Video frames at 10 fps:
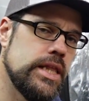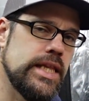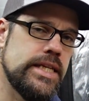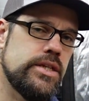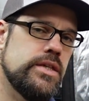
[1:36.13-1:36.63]

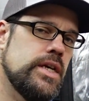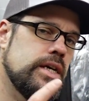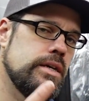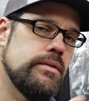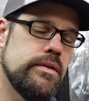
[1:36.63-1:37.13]
let's
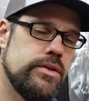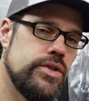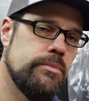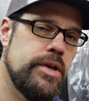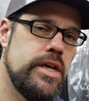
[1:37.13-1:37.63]
uh,
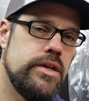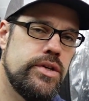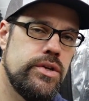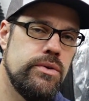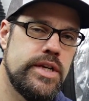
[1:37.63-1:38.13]
jump
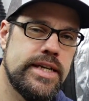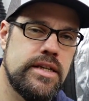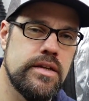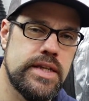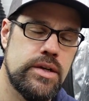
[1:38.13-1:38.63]
into
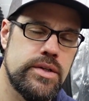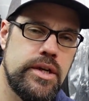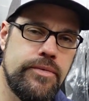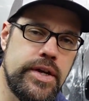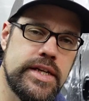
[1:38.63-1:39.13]
testing this out,
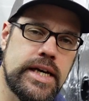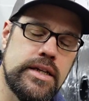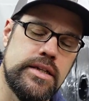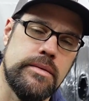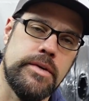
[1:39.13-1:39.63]
see if we can
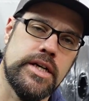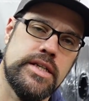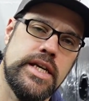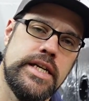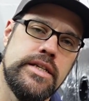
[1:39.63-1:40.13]
dial in some
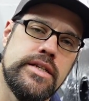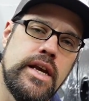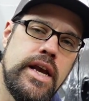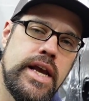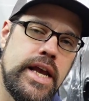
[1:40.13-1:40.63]
cut settings,
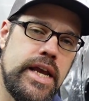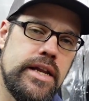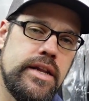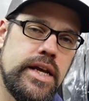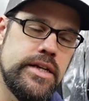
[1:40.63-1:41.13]

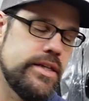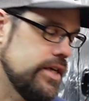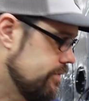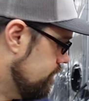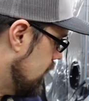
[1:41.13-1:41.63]
and then see if